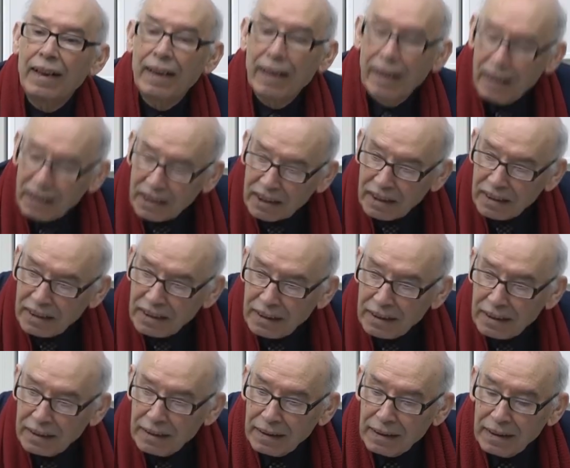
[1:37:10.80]

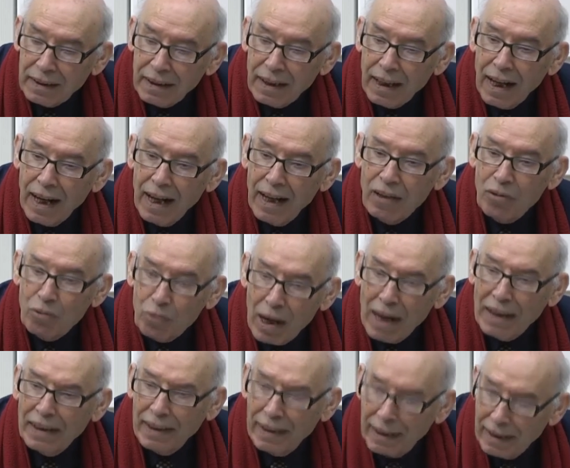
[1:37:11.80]
Elections are
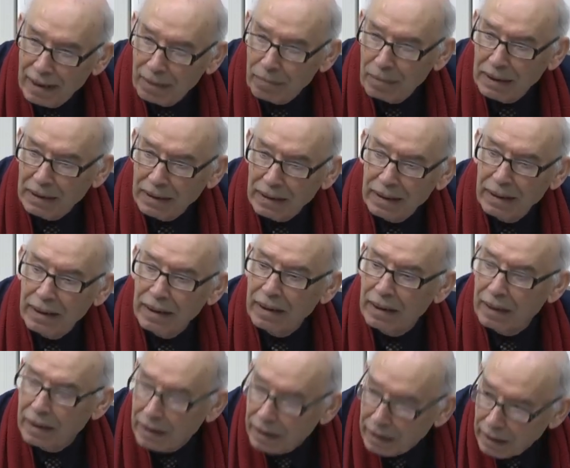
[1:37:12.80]
one element
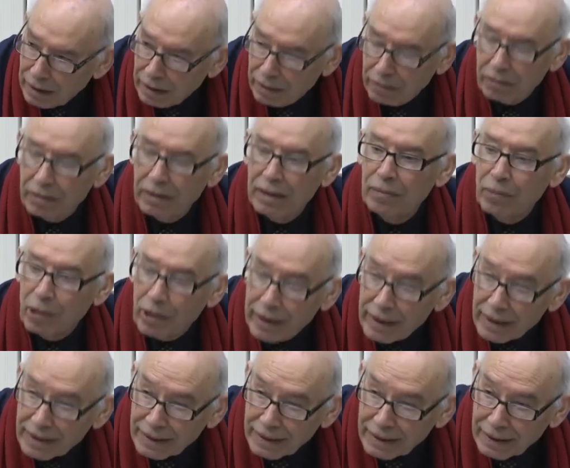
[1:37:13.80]
in the
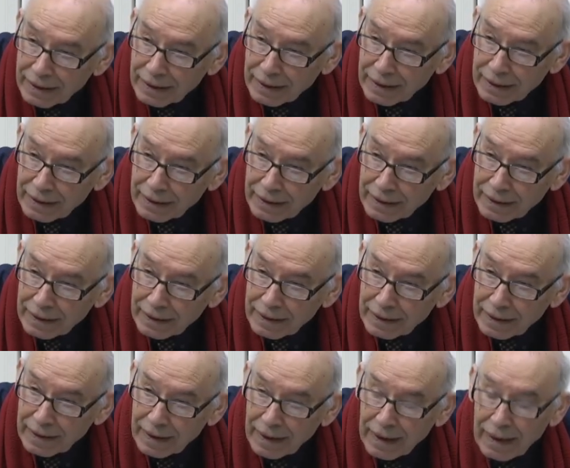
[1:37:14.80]
democracy.
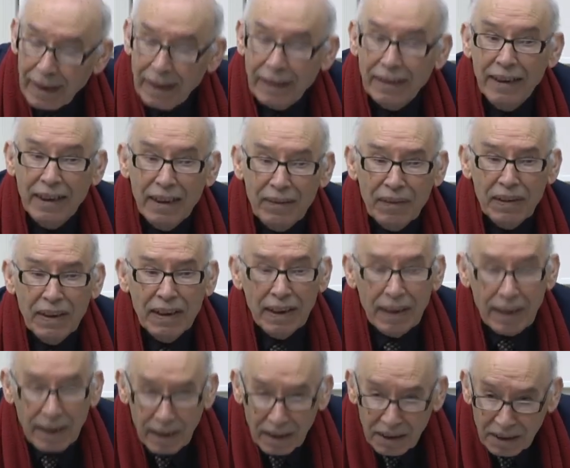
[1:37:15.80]
And even
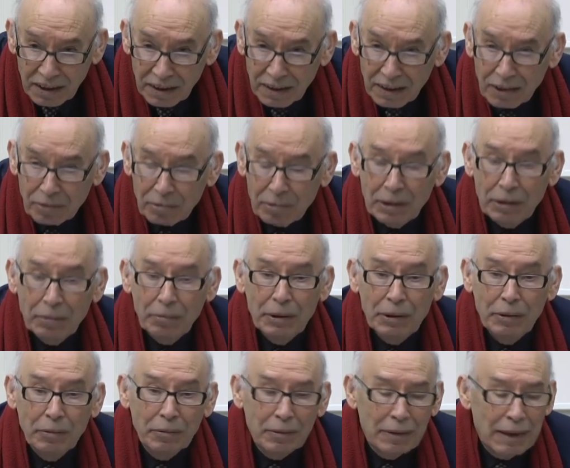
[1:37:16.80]
elections, we
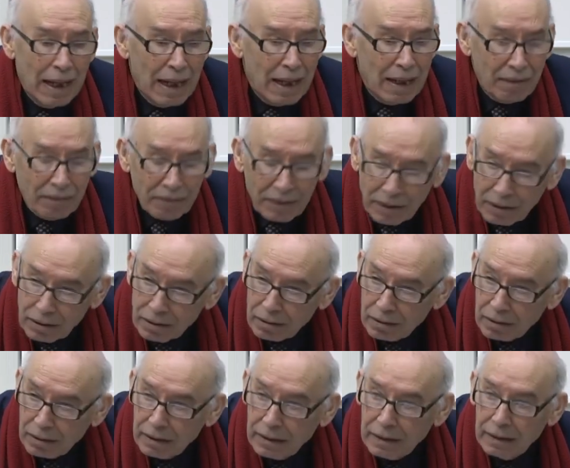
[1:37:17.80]
do not have, you
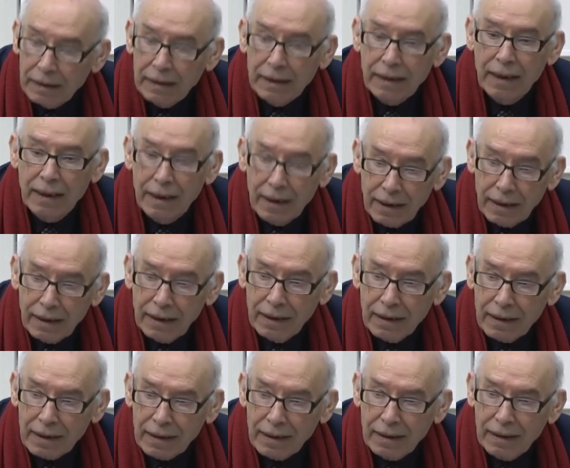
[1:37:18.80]
know,
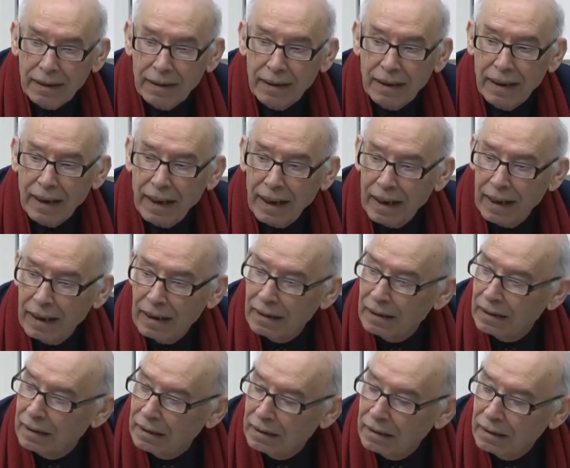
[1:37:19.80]
clear
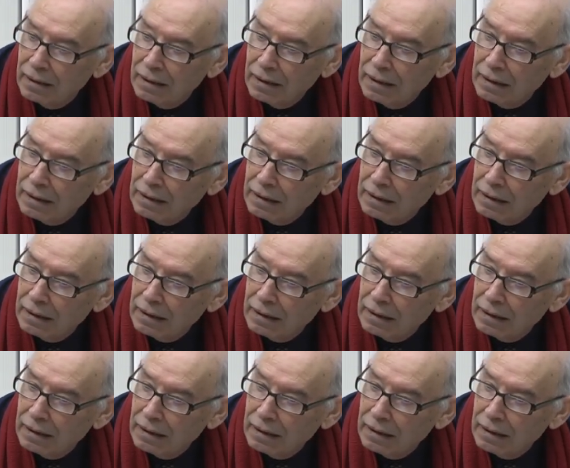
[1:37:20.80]
and